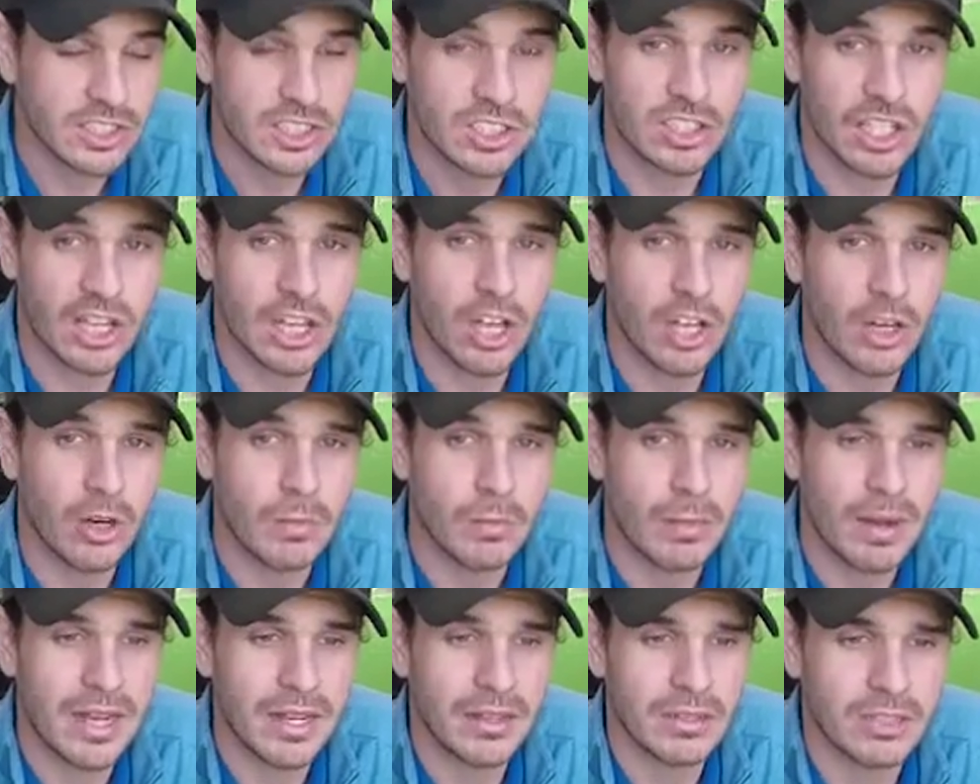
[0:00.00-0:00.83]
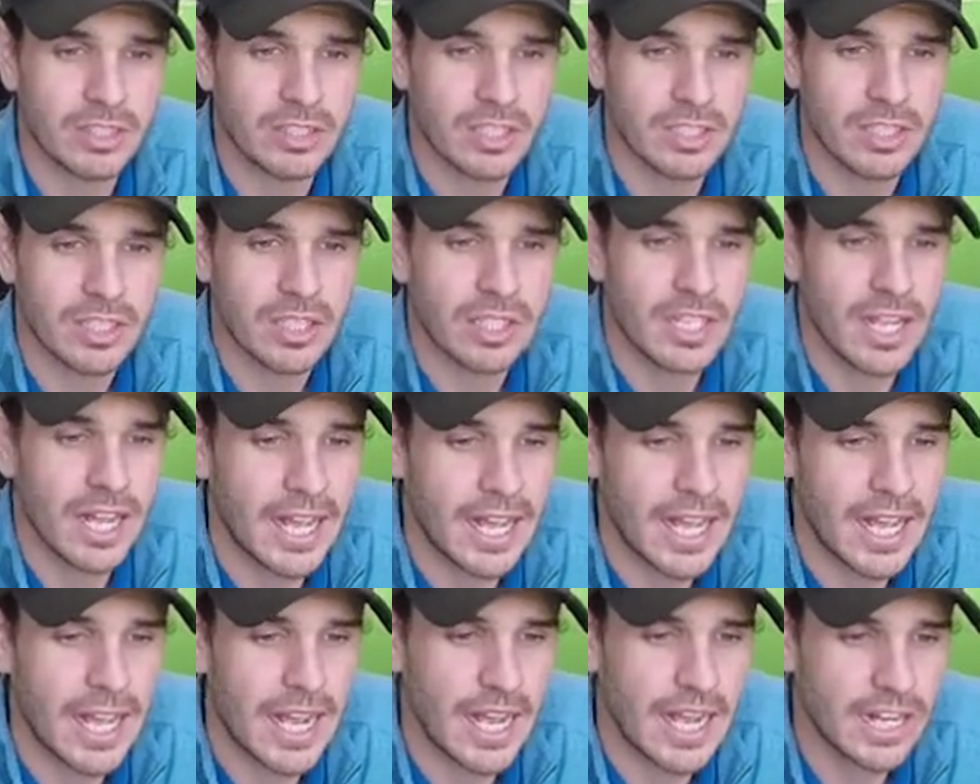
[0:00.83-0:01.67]
is a low bounce
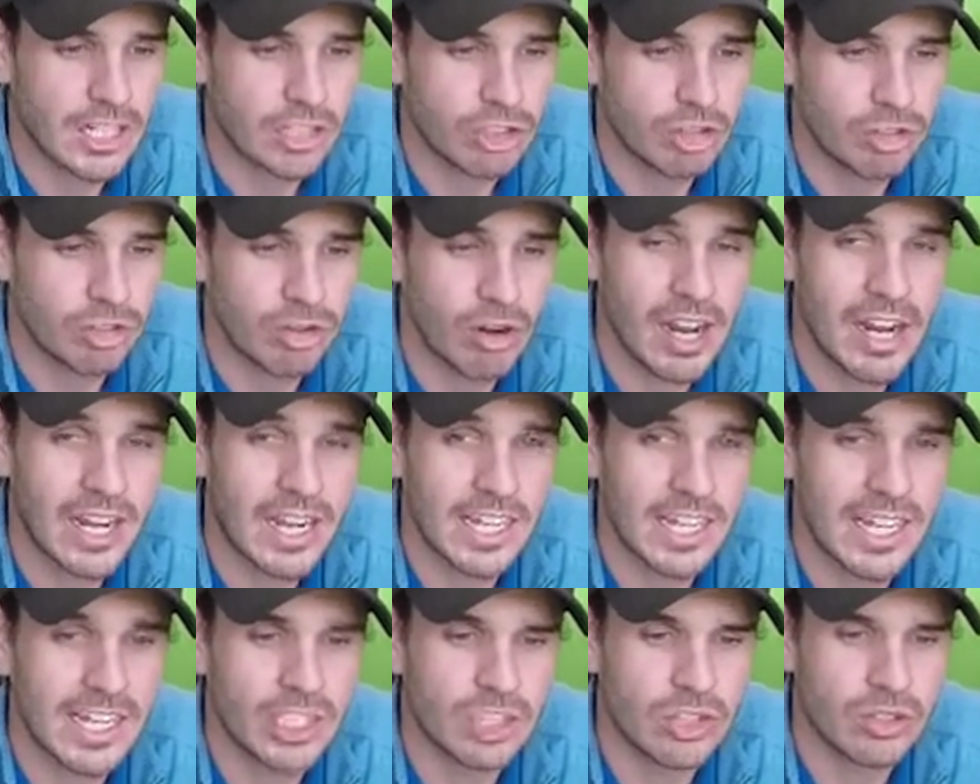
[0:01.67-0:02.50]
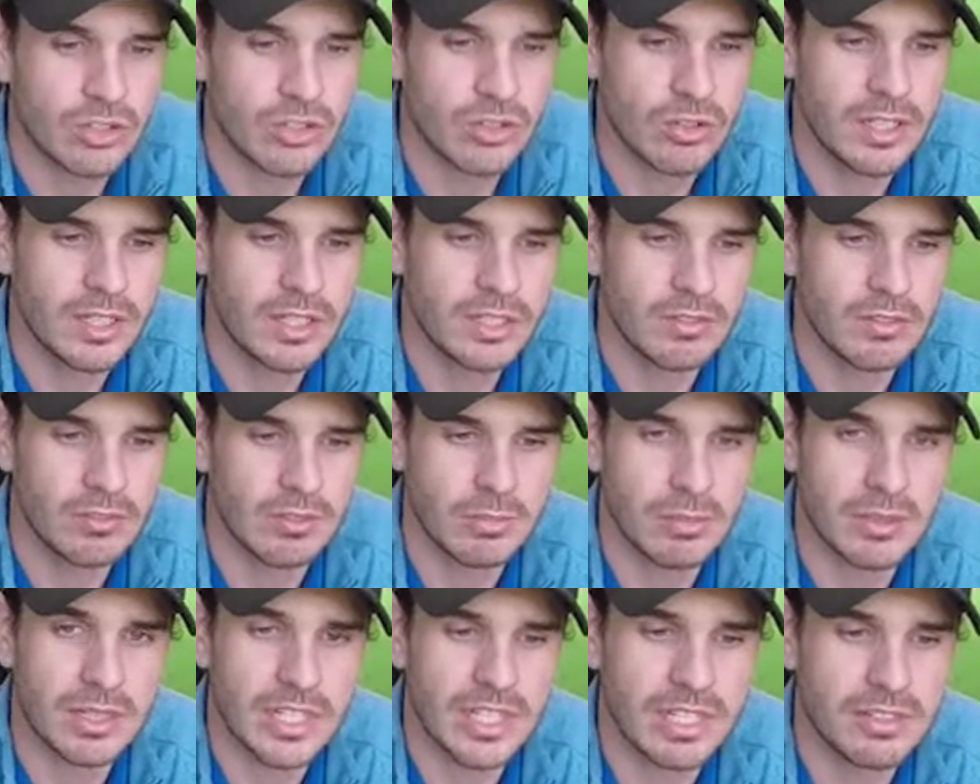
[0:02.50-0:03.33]
trailing edge grind
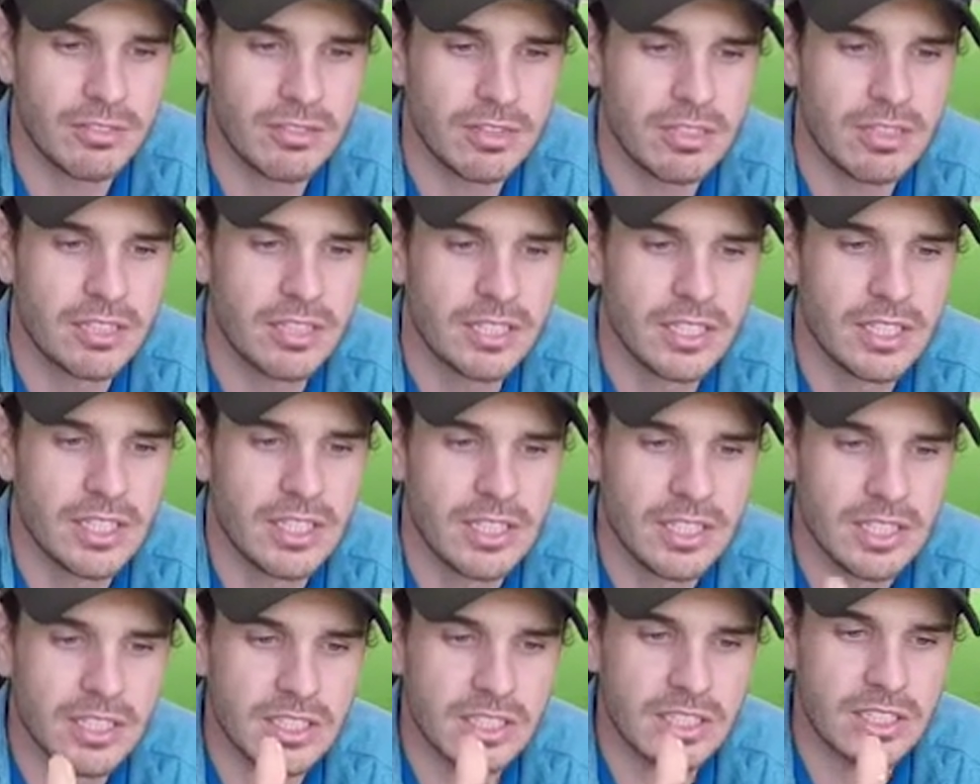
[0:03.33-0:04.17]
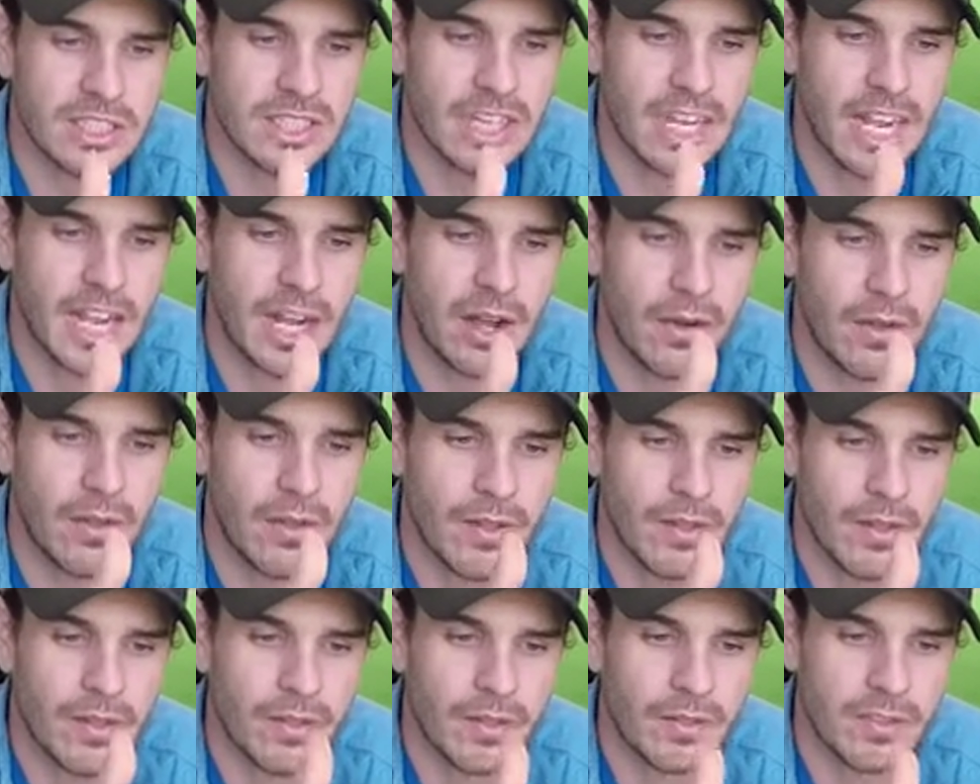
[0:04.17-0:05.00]
from Cleveland. You can see how
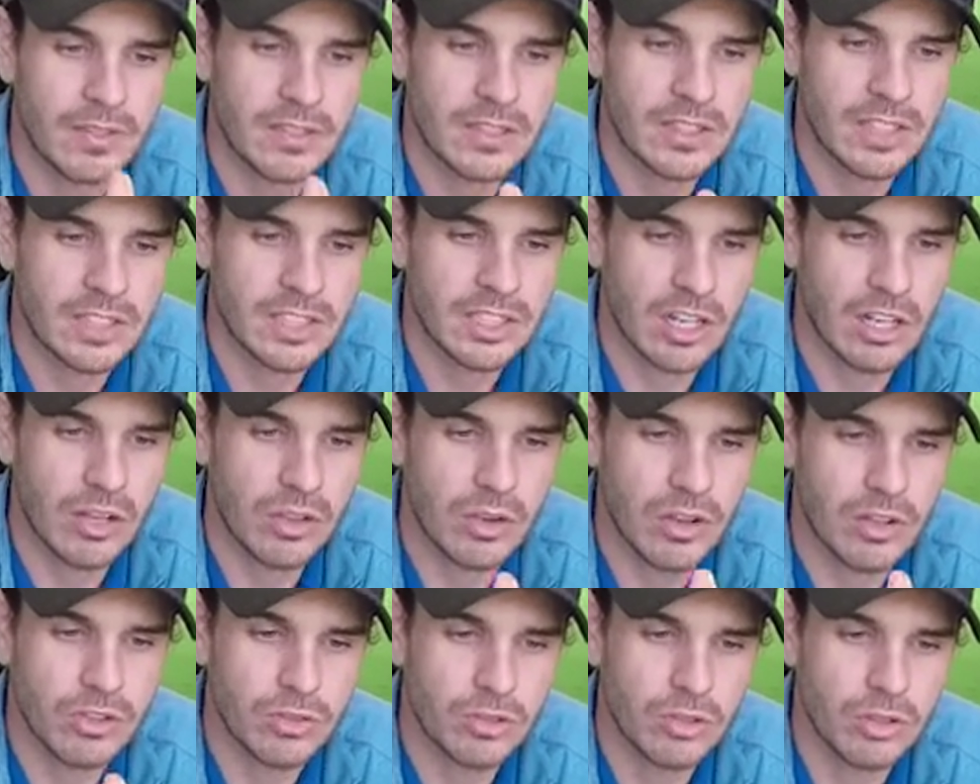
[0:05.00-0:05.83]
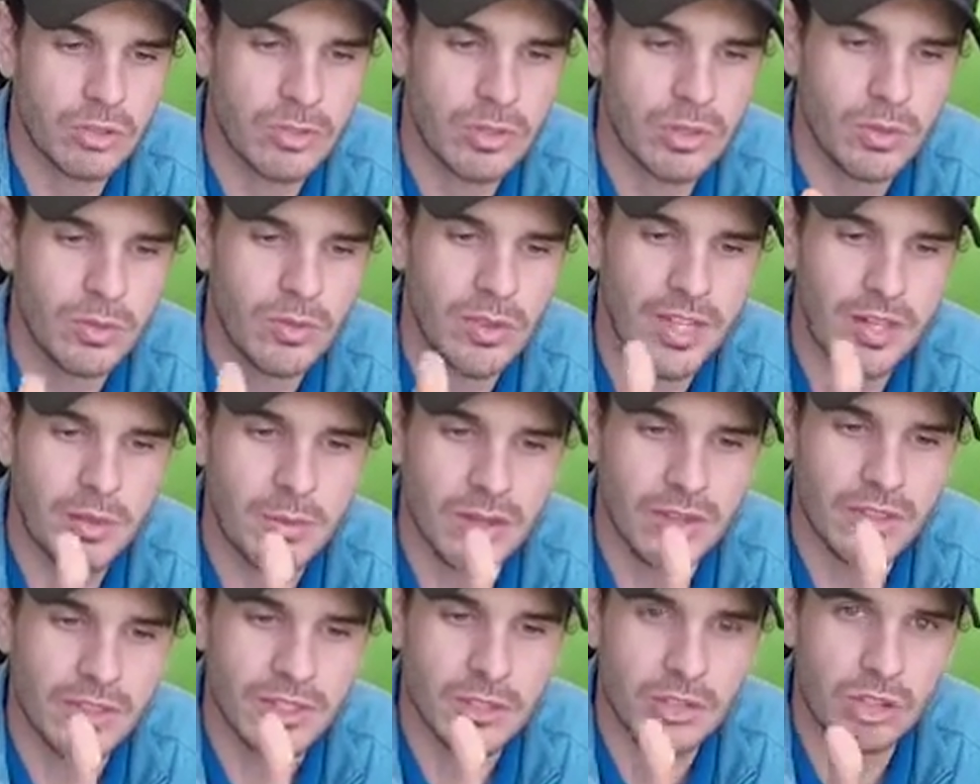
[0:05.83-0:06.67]
there's a line through the middle there
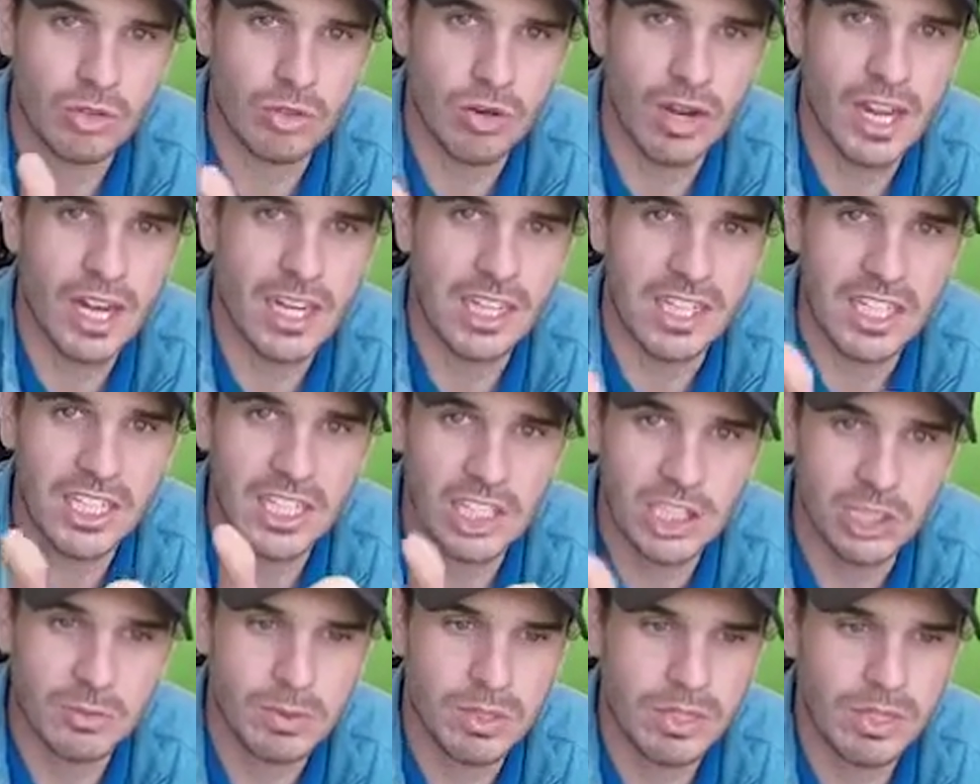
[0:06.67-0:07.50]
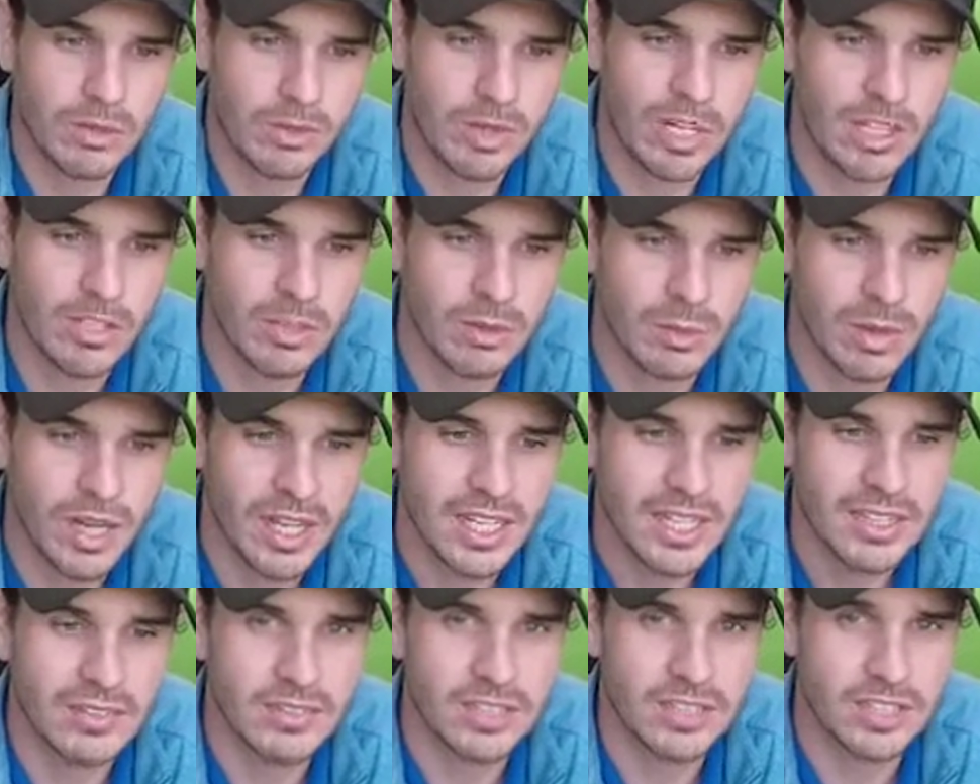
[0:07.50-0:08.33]
where this trailing edge has been ground
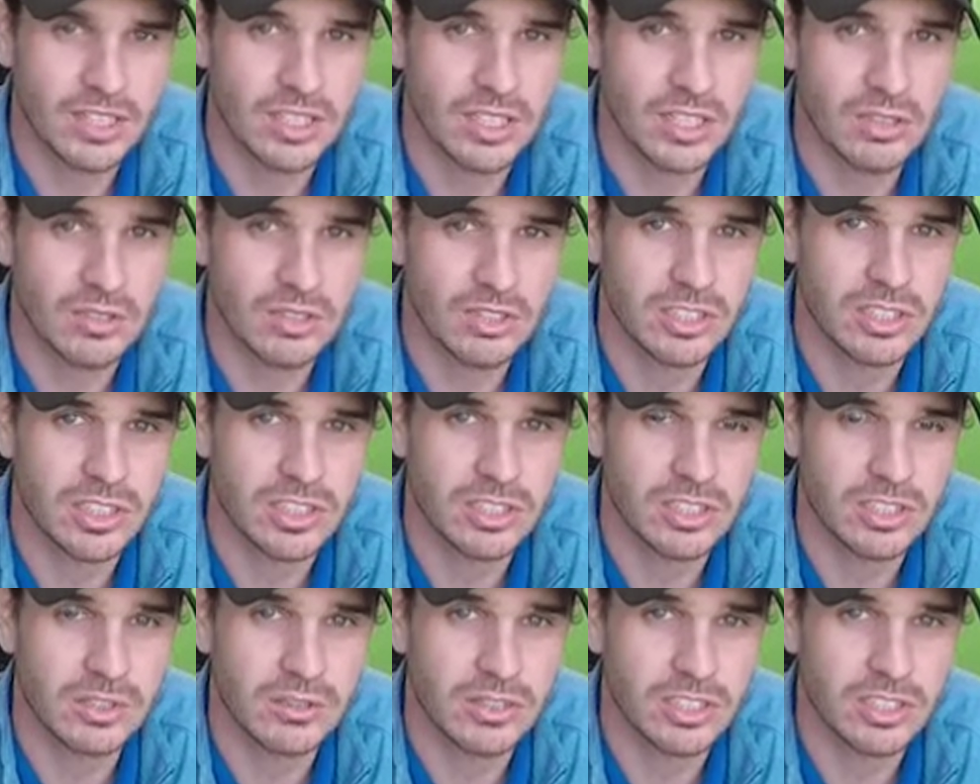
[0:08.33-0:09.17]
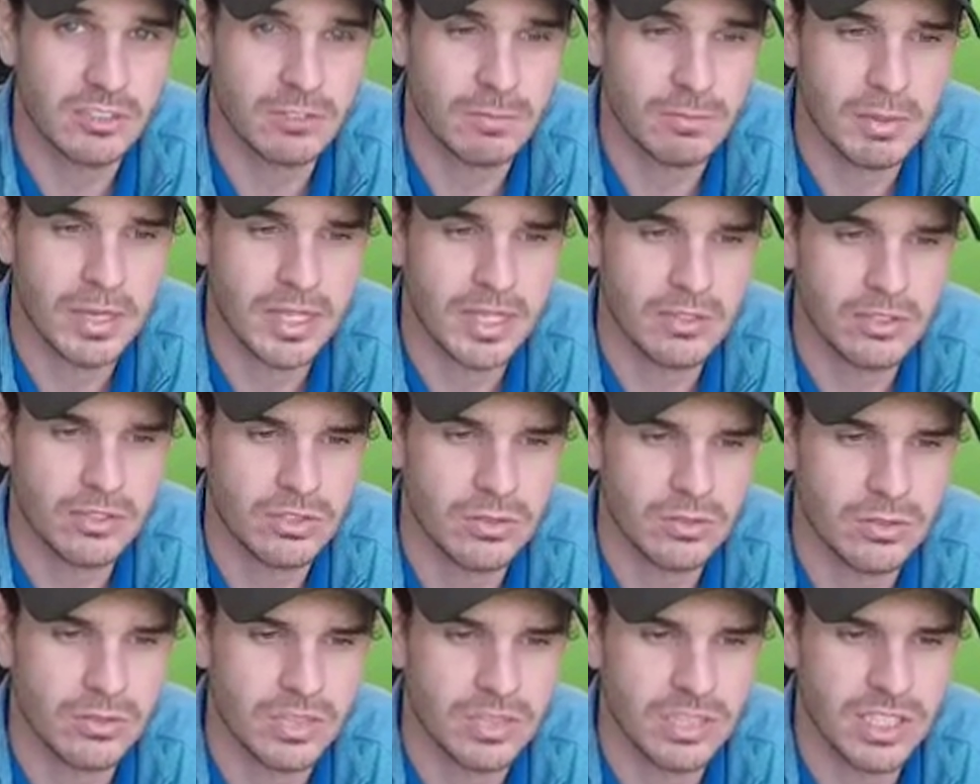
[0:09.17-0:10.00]
away. This has only got 6 degrees of bounce
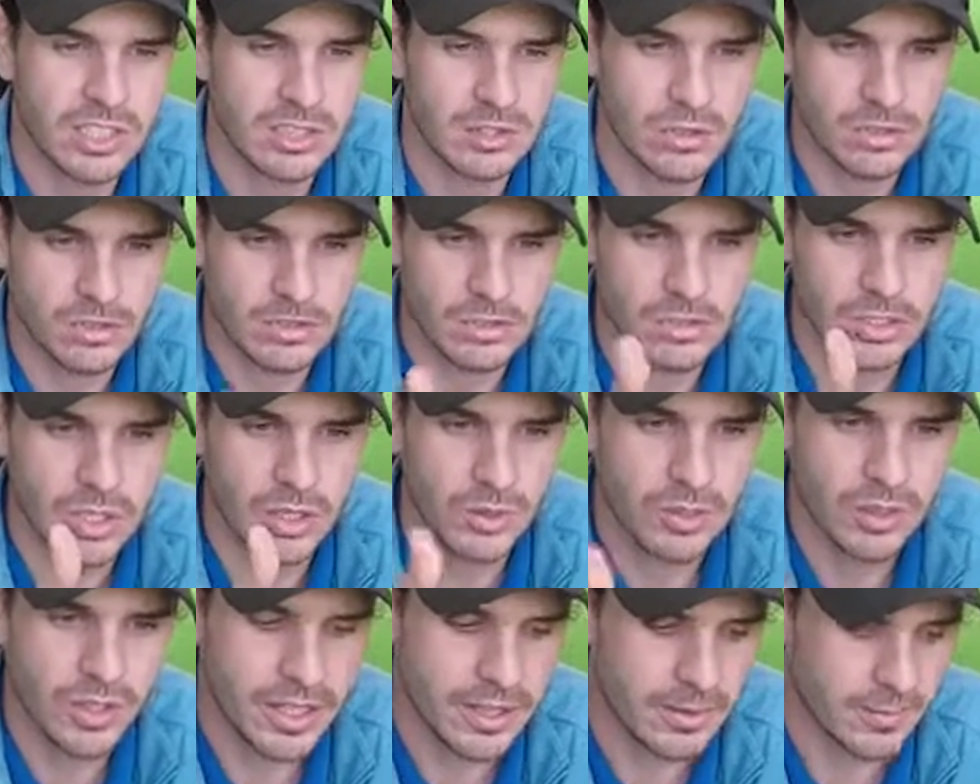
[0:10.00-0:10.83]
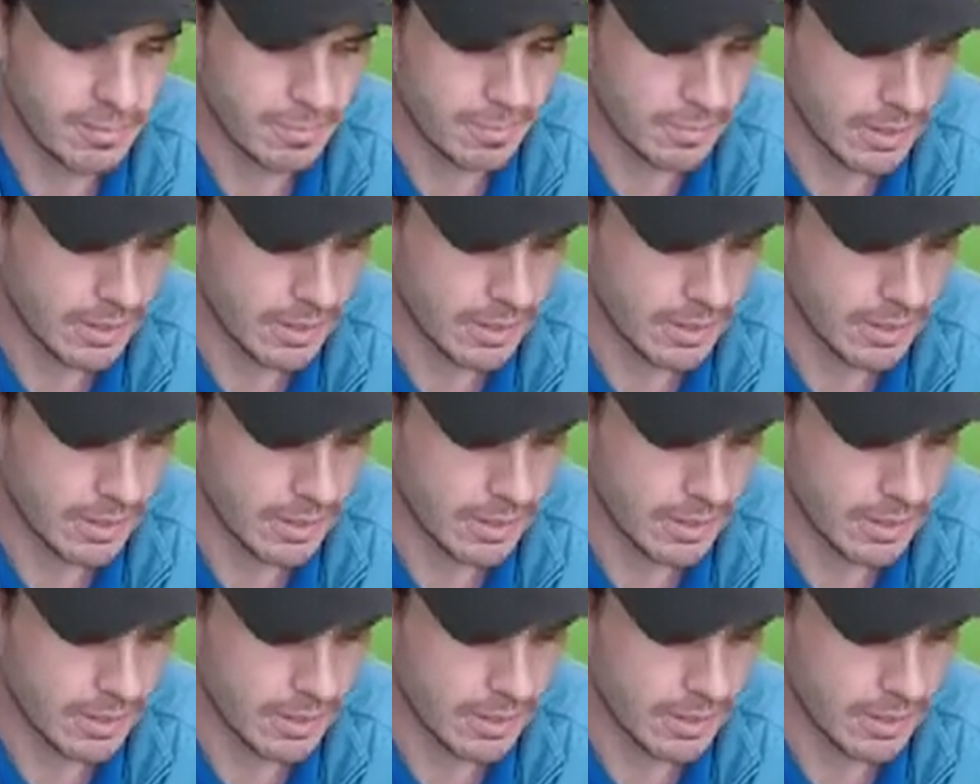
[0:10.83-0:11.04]
through the centre of the sole there.